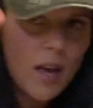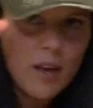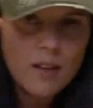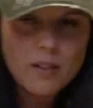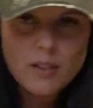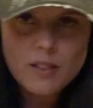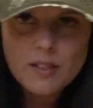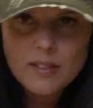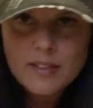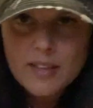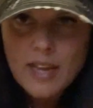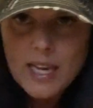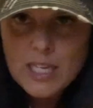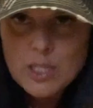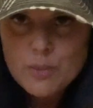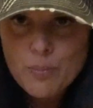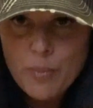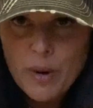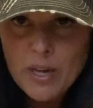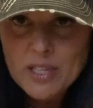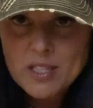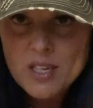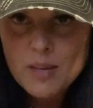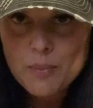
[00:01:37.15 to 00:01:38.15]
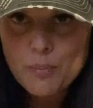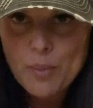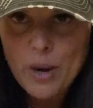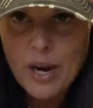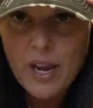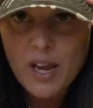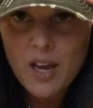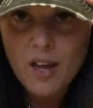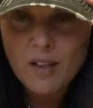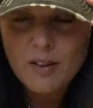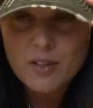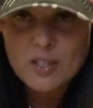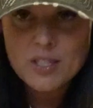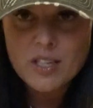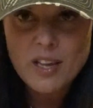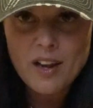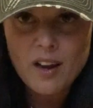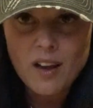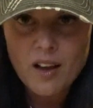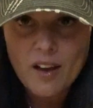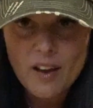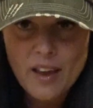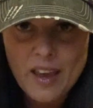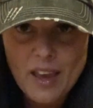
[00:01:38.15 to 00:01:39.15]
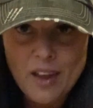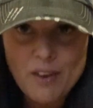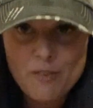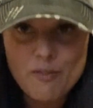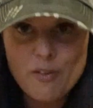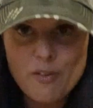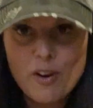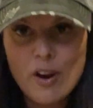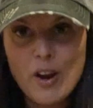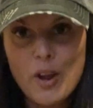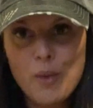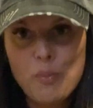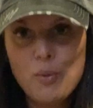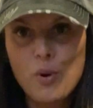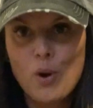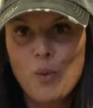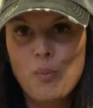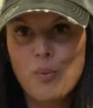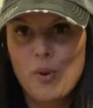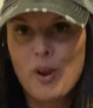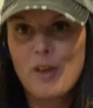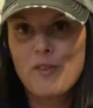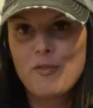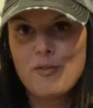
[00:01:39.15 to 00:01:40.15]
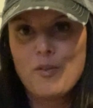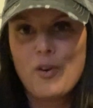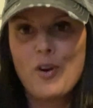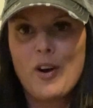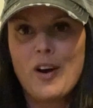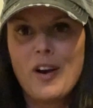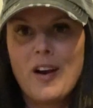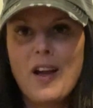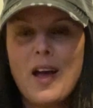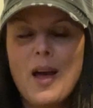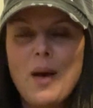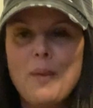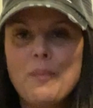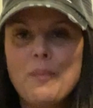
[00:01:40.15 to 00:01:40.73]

nice bright colors, and again very appropriate for